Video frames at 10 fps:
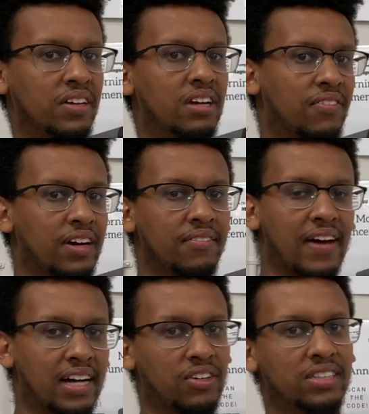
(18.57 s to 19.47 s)
different
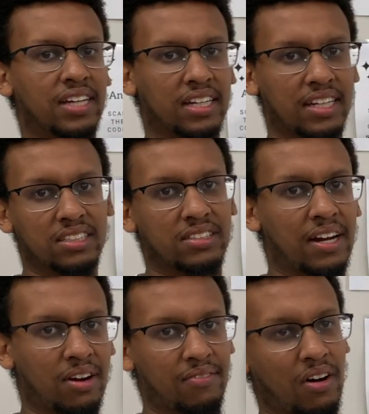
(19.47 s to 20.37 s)
factoring techniques that
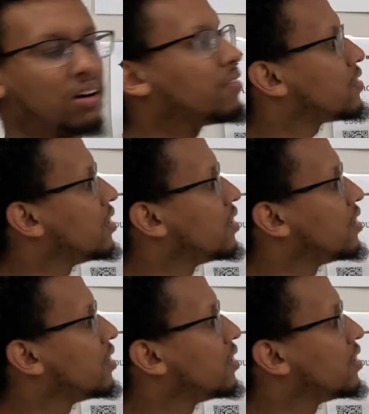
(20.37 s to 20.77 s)
are involved.